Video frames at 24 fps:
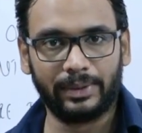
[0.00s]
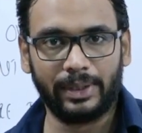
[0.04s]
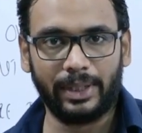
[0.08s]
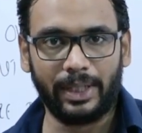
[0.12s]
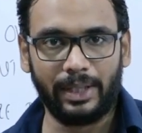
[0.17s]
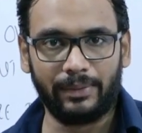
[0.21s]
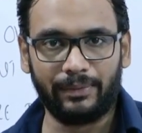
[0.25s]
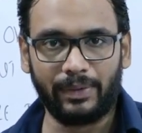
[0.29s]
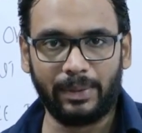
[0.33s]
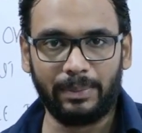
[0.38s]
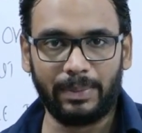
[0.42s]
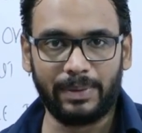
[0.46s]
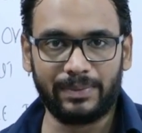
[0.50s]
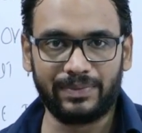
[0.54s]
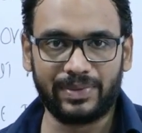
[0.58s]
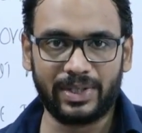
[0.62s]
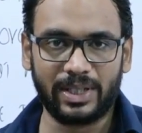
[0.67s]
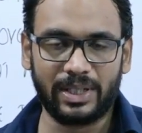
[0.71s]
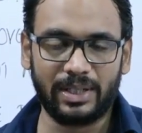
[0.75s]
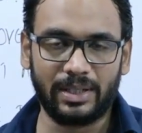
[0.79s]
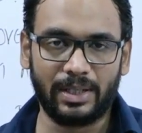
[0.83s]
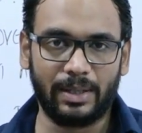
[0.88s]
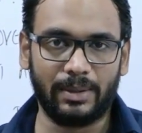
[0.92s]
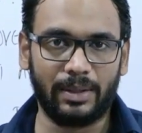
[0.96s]

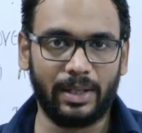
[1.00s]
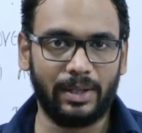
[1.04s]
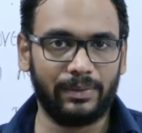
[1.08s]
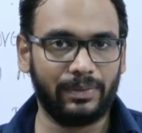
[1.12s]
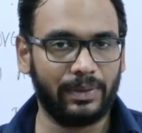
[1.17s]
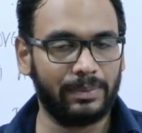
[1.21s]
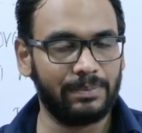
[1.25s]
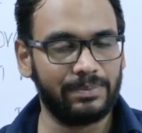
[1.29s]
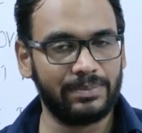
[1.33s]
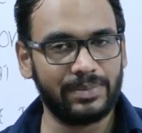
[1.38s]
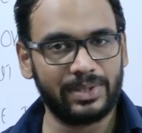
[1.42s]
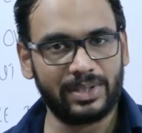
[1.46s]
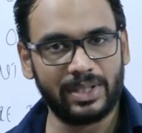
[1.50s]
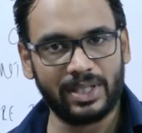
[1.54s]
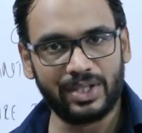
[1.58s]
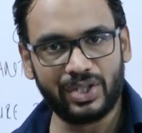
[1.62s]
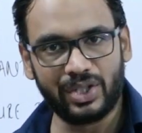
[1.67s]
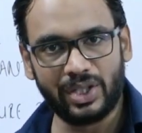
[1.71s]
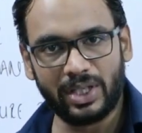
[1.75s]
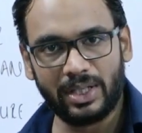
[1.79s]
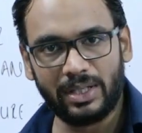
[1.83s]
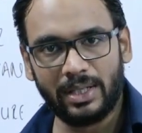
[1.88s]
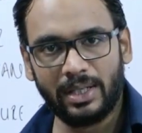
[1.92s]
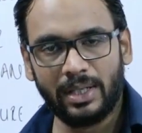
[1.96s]

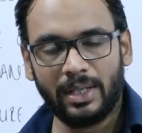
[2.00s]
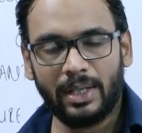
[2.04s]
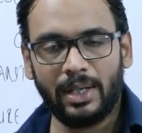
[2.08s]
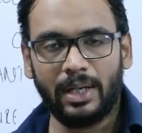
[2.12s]
FMCG,